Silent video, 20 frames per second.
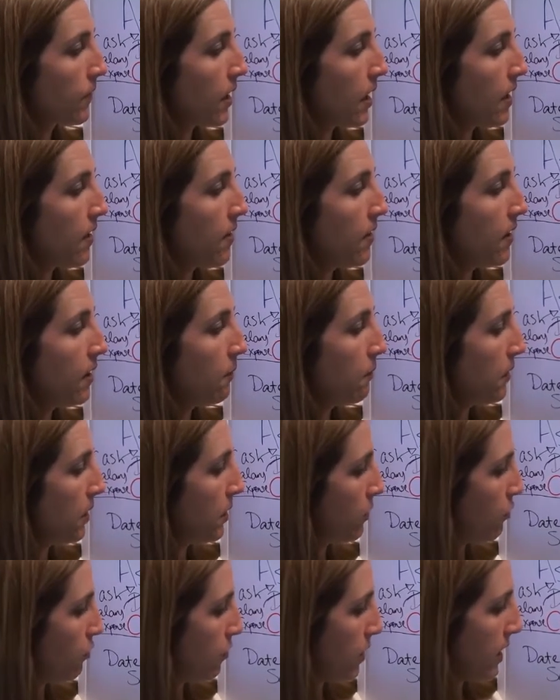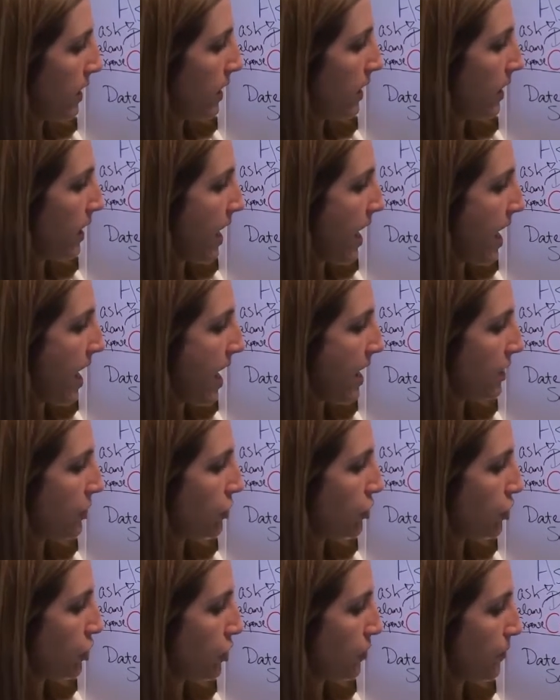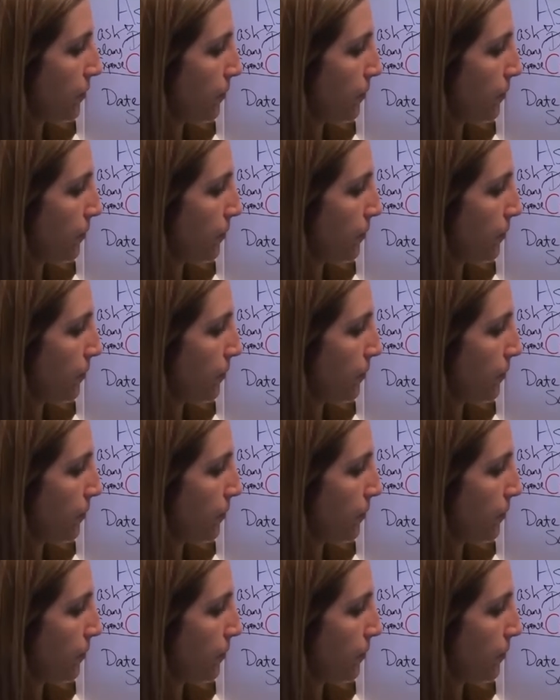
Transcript: And then I'm going to credit cash.